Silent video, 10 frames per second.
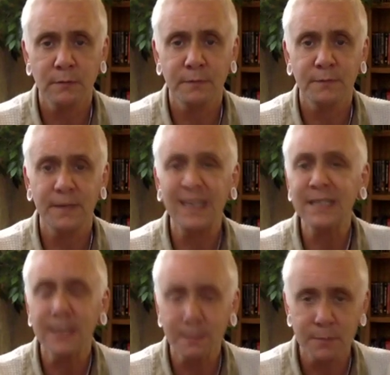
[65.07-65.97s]

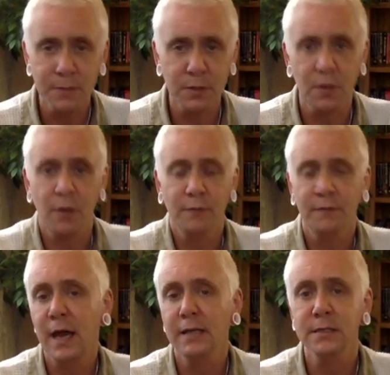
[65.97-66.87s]
victims of
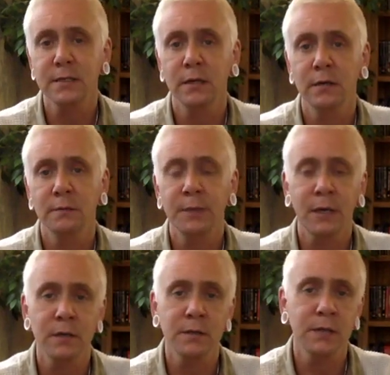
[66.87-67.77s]
cancer,
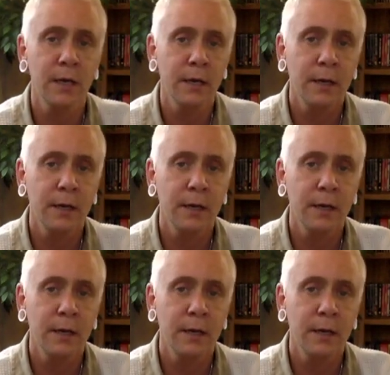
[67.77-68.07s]
because